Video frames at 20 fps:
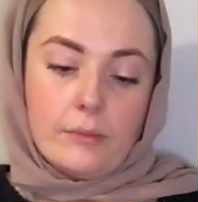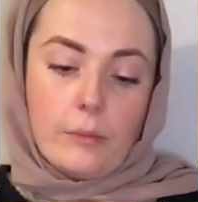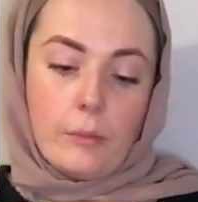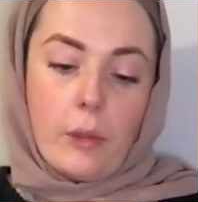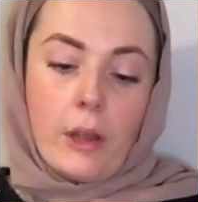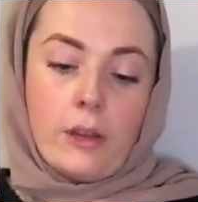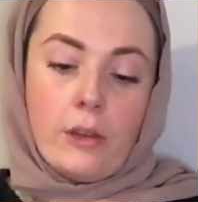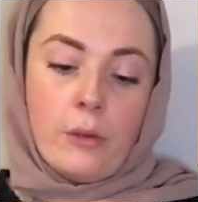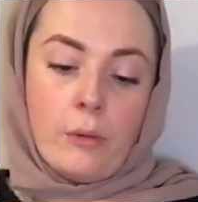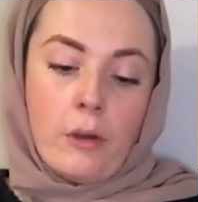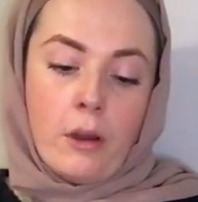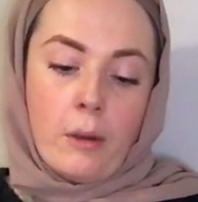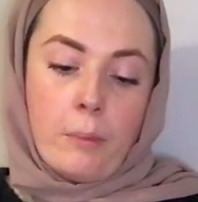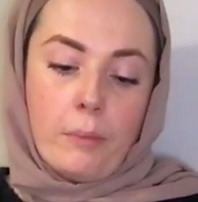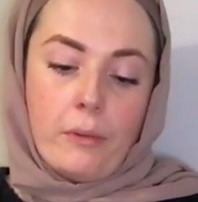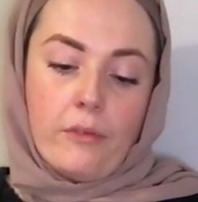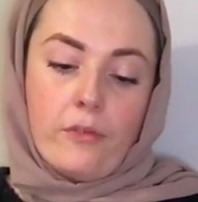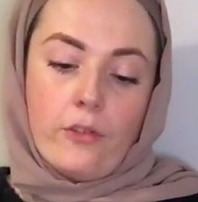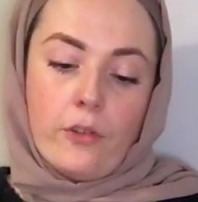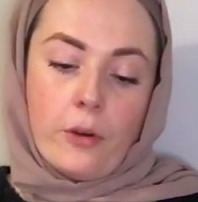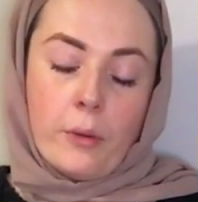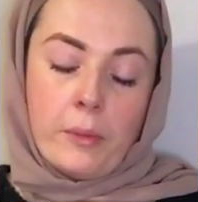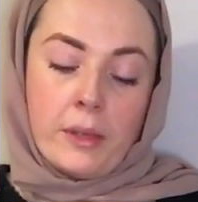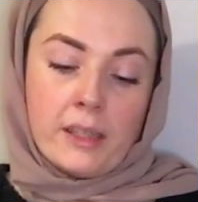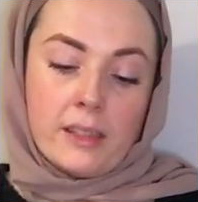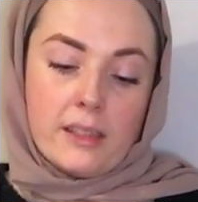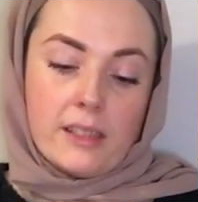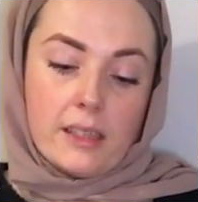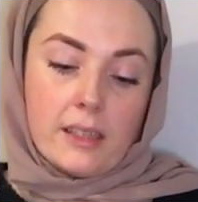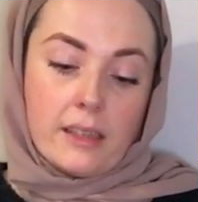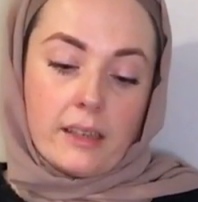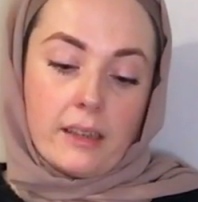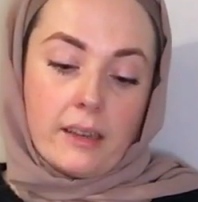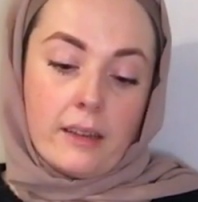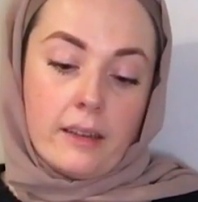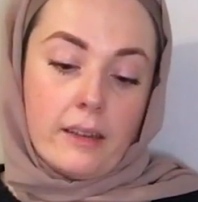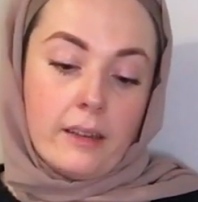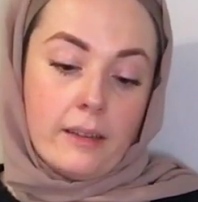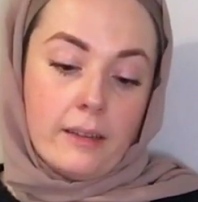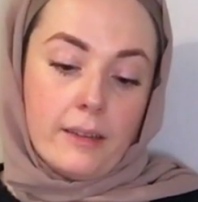When you are performing
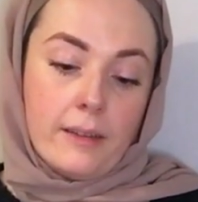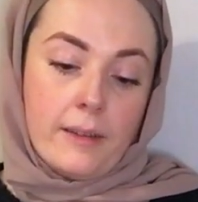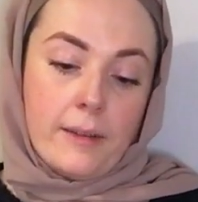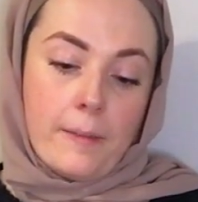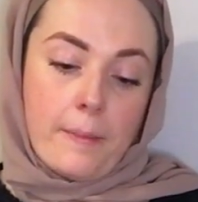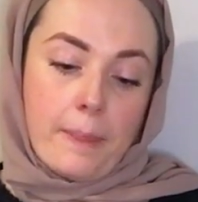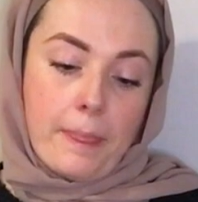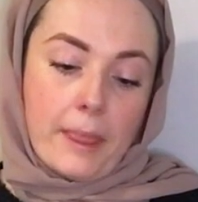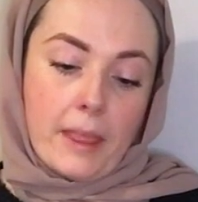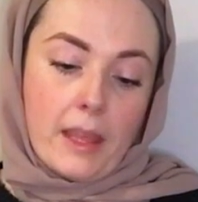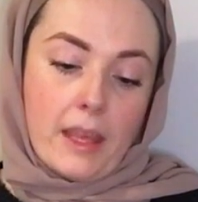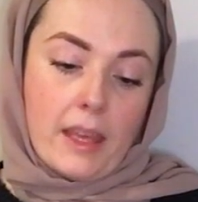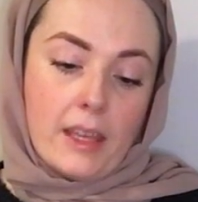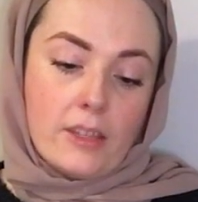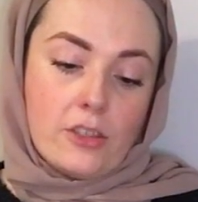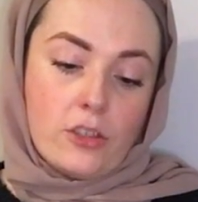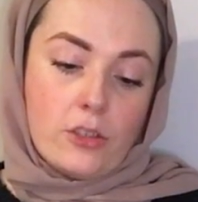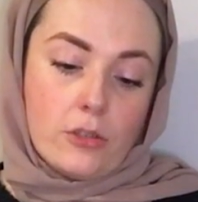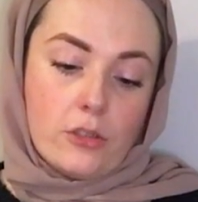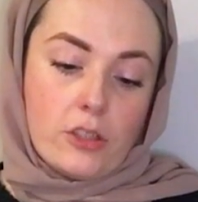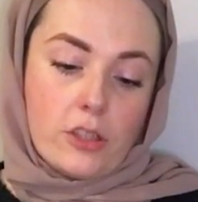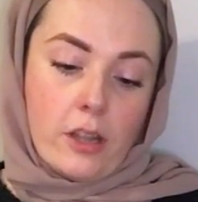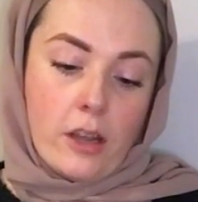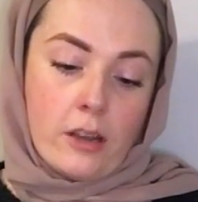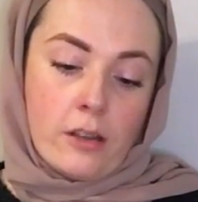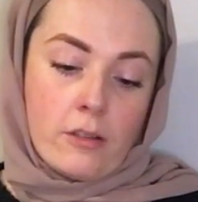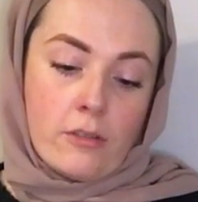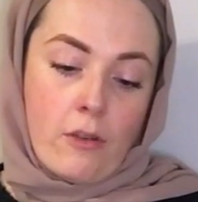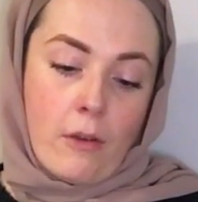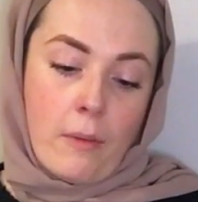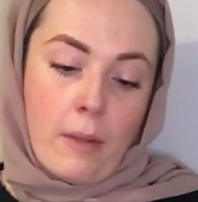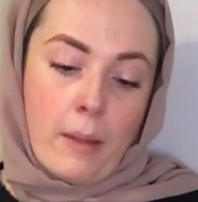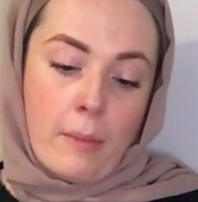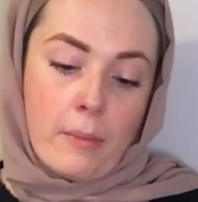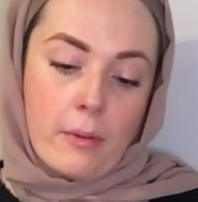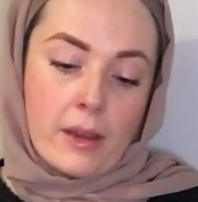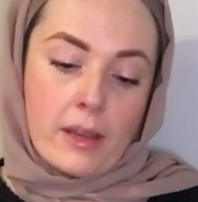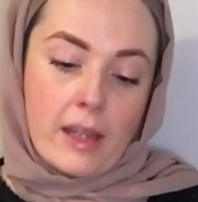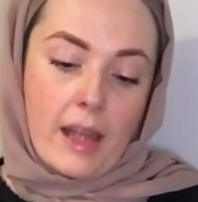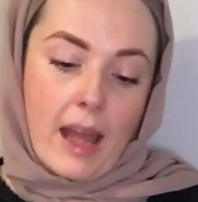dhikr, is your tongue
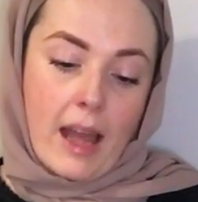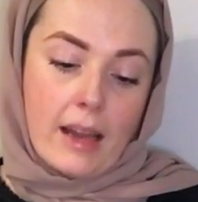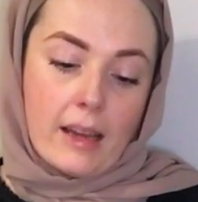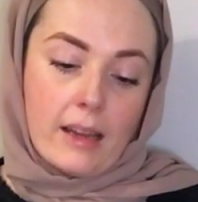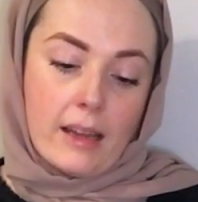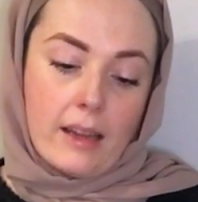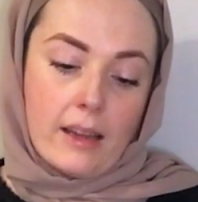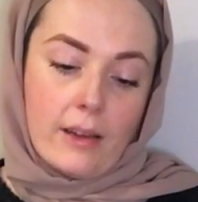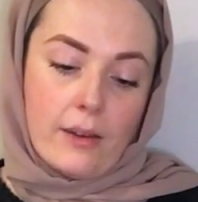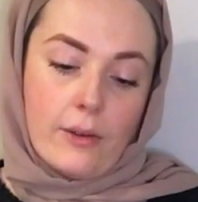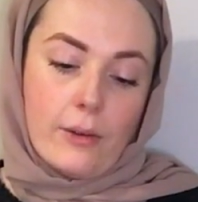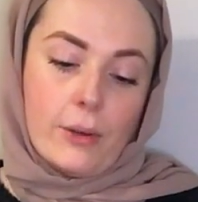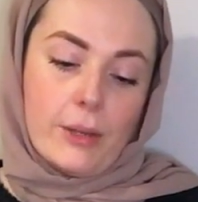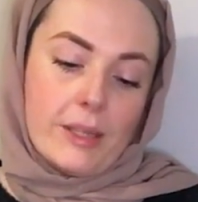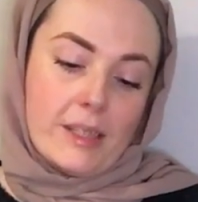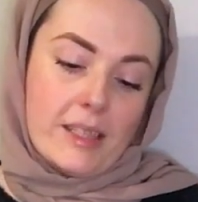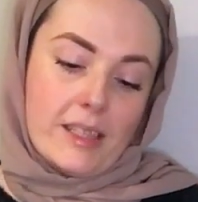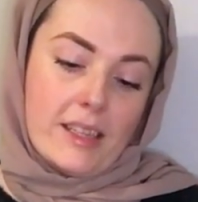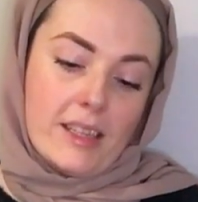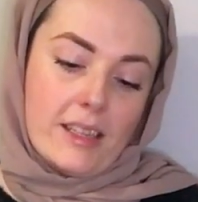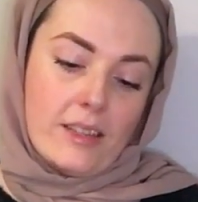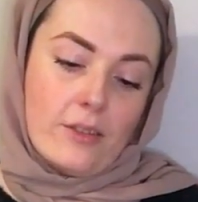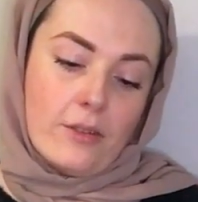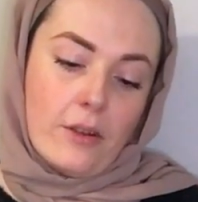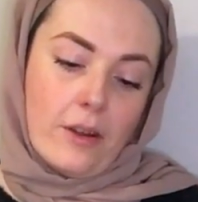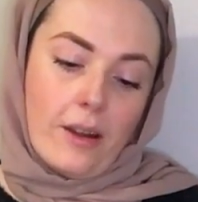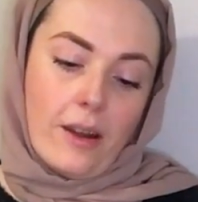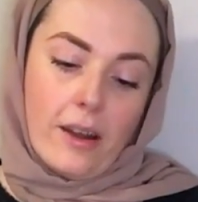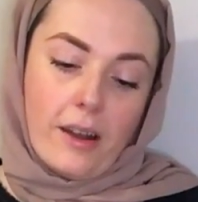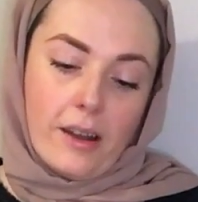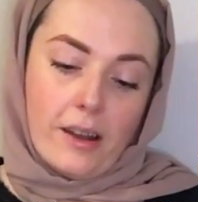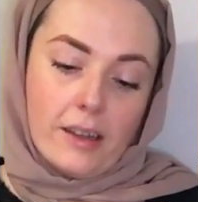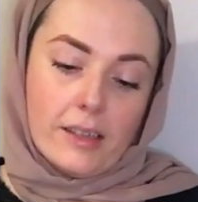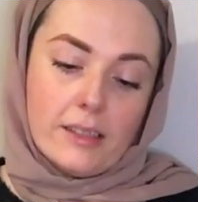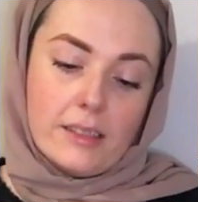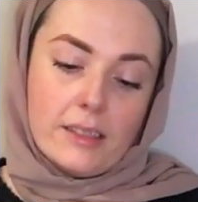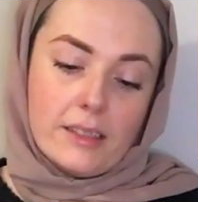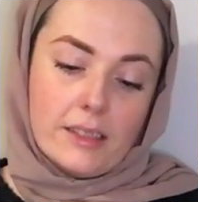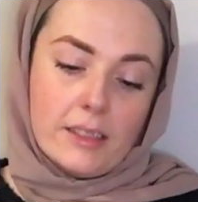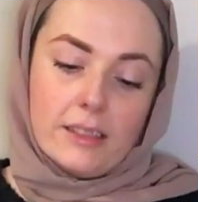remembering Allah or is it in your
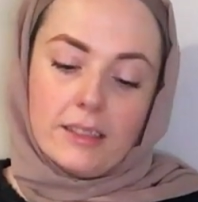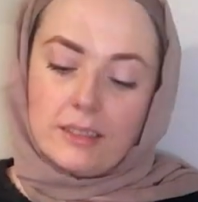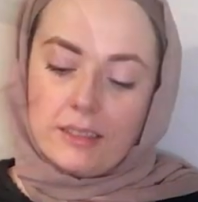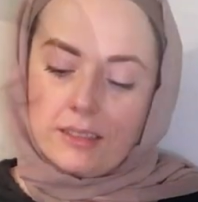heart?